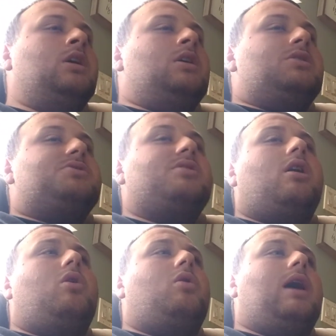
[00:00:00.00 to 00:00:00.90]

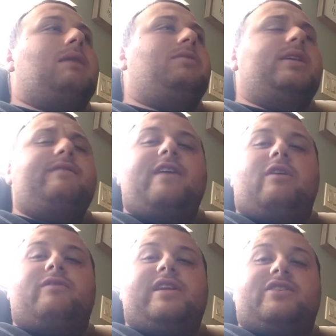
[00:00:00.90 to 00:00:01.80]
So, I believe
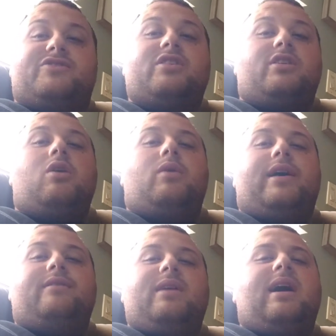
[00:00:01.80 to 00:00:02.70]
Val Venus could go
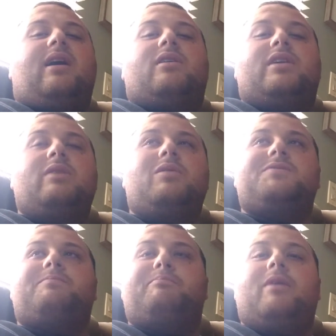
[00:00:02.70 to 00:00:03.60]
in, yeah. He
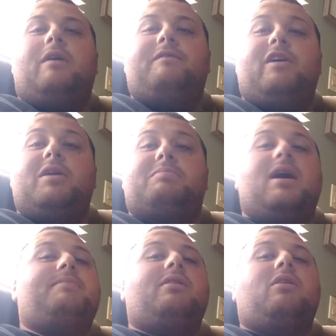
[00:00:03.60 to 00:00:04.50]
was a very
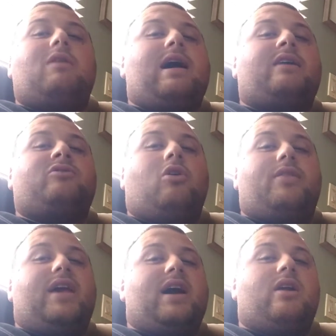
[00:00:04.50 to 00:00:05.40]
popular actor
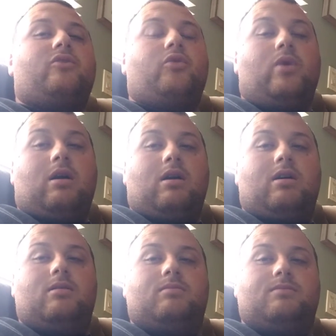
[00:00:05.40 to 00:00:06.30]
in the Attitude
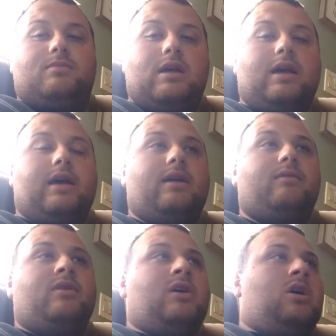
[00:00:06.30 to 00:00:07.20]
Era. And
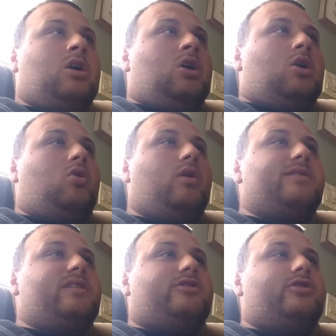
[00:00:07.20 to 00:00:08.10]
who I
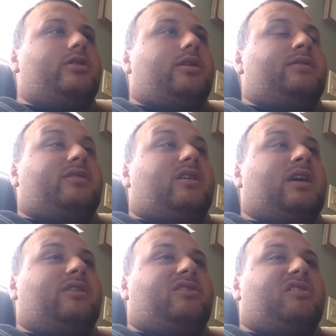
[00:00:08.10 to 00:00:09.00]
think should
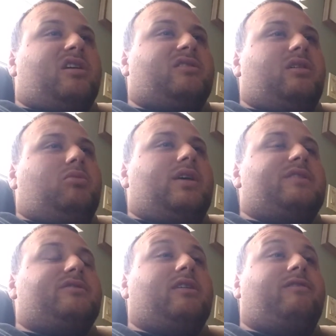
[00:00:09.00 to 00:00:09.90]
induct him
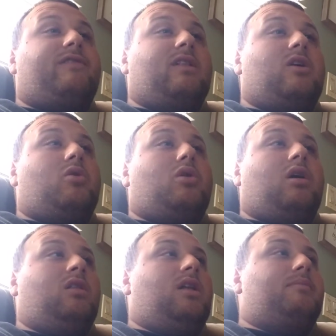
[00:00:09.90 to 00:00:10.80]
is a fellow
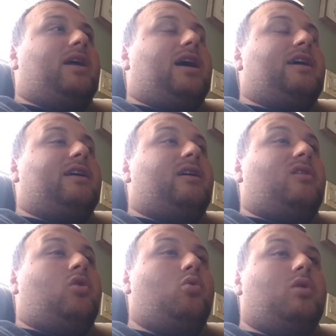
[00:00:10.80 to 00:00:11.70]
alumni
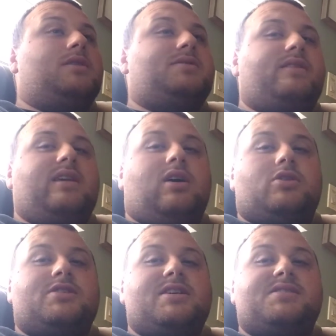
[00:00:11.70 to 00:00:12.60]
who was in the
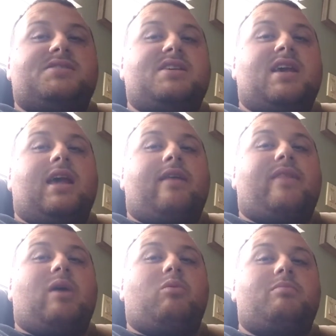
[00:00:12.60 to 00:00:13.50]
RTC, and
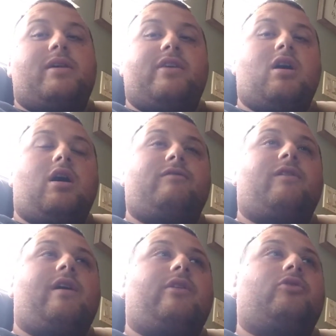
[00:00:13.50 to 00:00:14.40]
that would be The
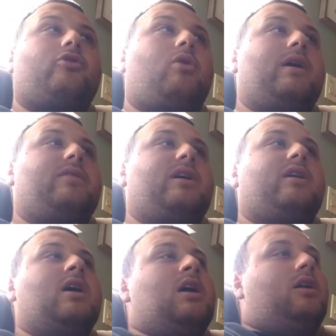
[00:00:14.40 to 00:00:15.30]
Godfather. So I
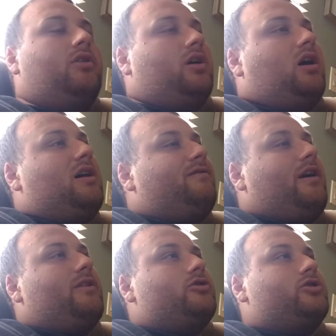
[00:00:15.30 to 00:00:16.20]
think The
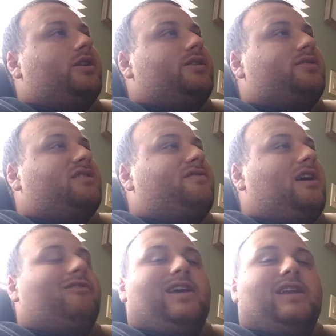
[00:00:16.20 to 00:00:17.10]
Godfather should induct
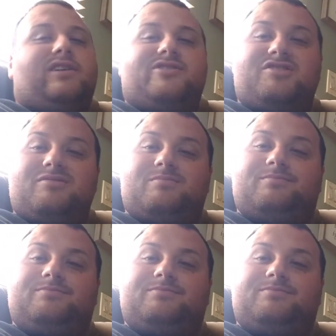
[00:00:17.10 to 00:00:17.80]
Val Venus.